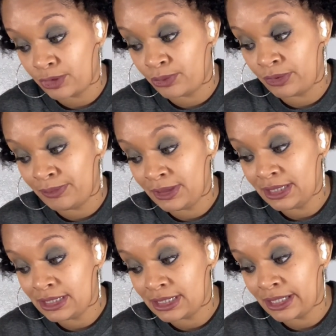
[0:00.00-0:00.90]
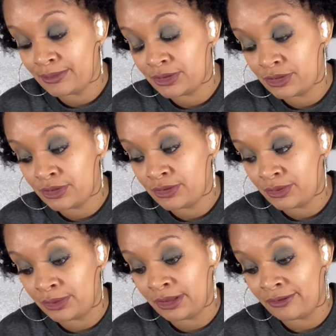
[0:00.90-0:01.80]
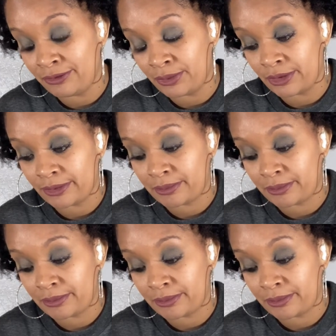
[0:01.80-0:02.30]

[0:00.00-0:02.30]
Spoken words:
Repeat steps 2, 3, and 4.